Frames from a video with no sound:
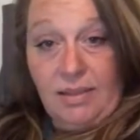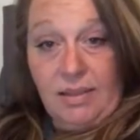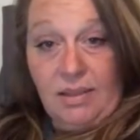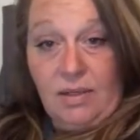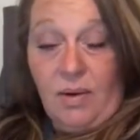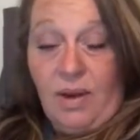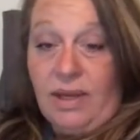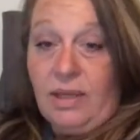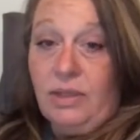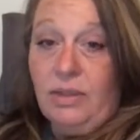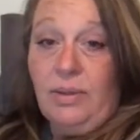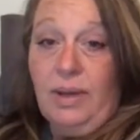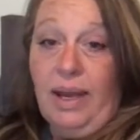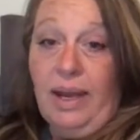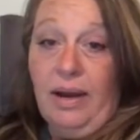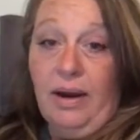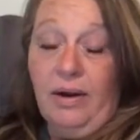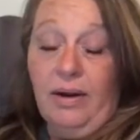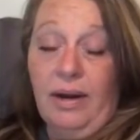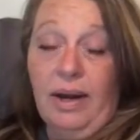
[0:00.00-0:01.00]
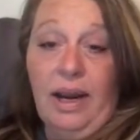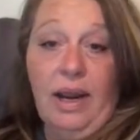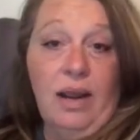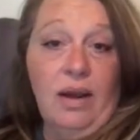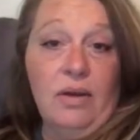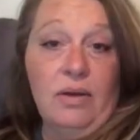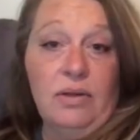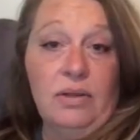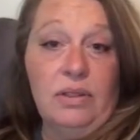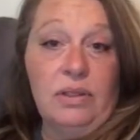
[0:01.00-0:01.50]
So I do hair,
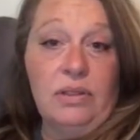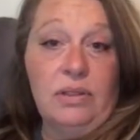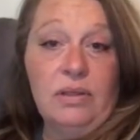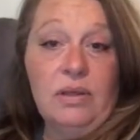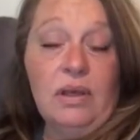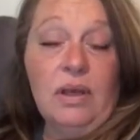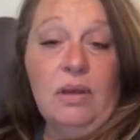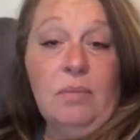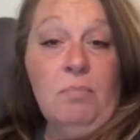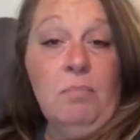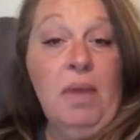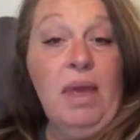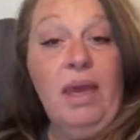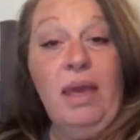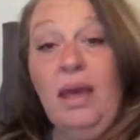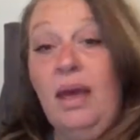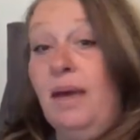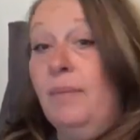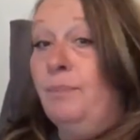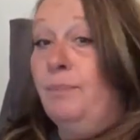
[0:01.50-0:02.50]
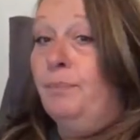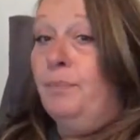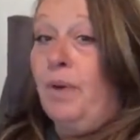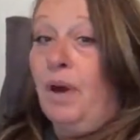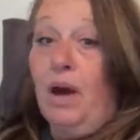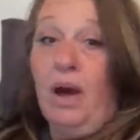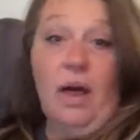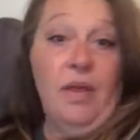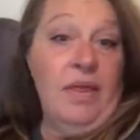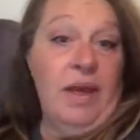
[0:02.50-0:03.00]
nails, makeup,
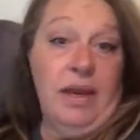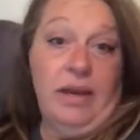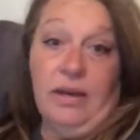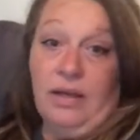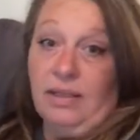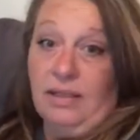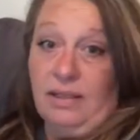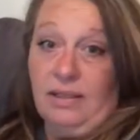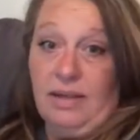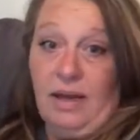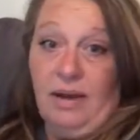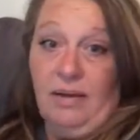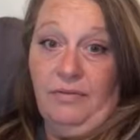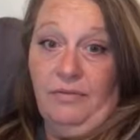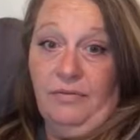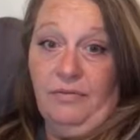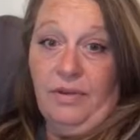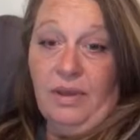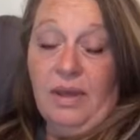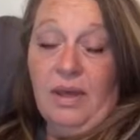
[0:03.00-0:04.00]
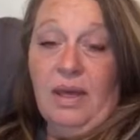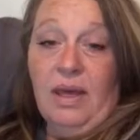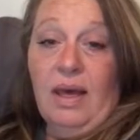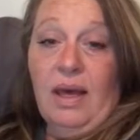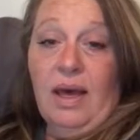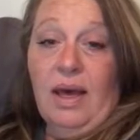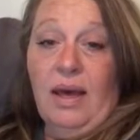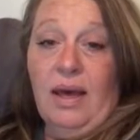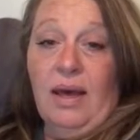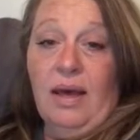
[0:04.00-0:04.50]
all that good stuff.
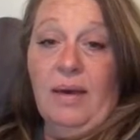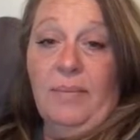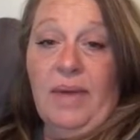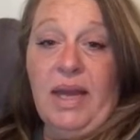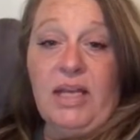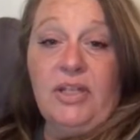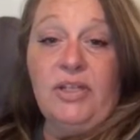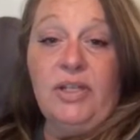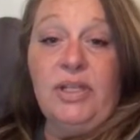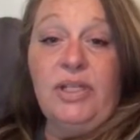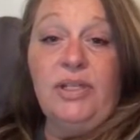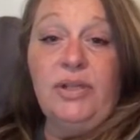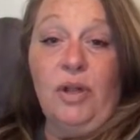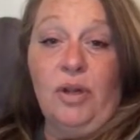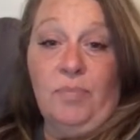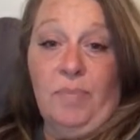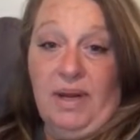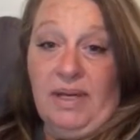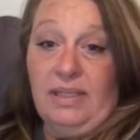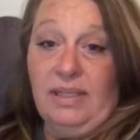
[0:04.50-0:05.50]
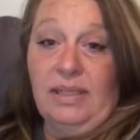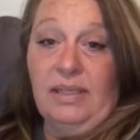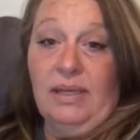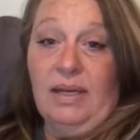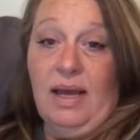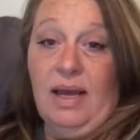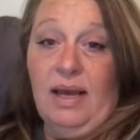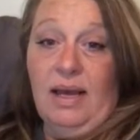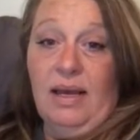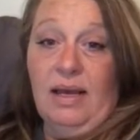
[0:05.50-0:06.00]
Actually sold my
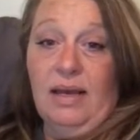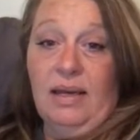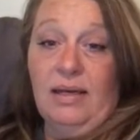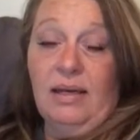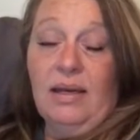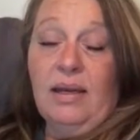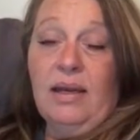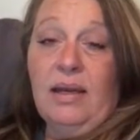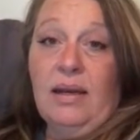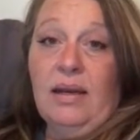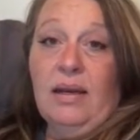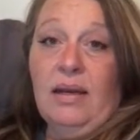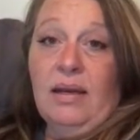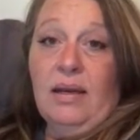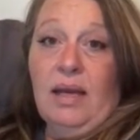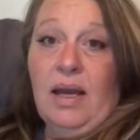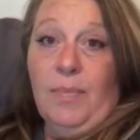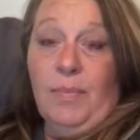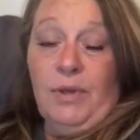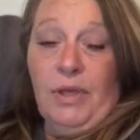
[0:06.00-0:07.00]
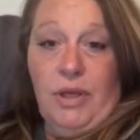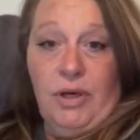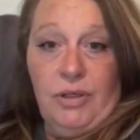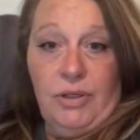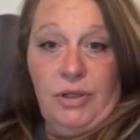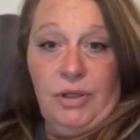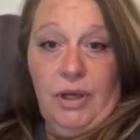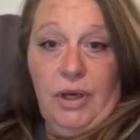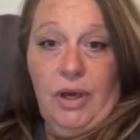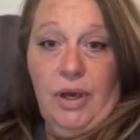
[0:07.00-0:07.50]
salon a couple
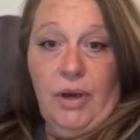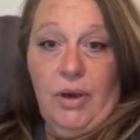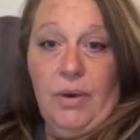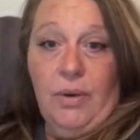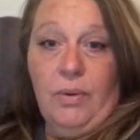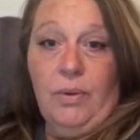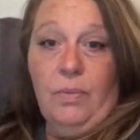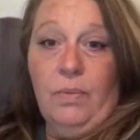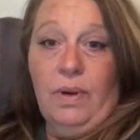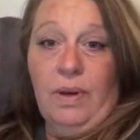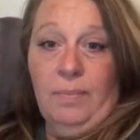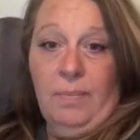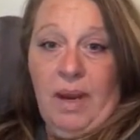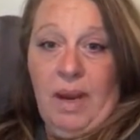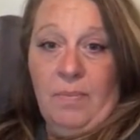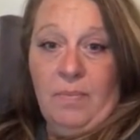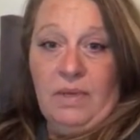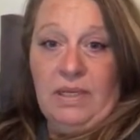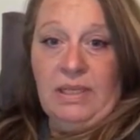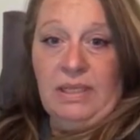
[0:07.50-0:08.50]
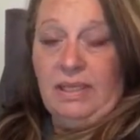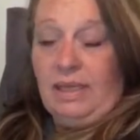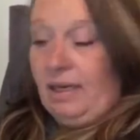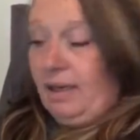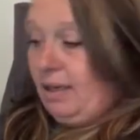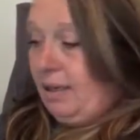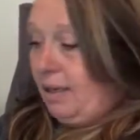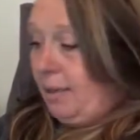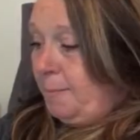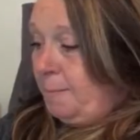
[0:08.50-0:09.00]
years ago when mom was
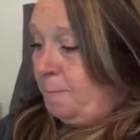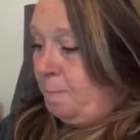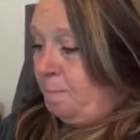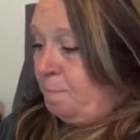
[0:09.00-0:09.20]
sick.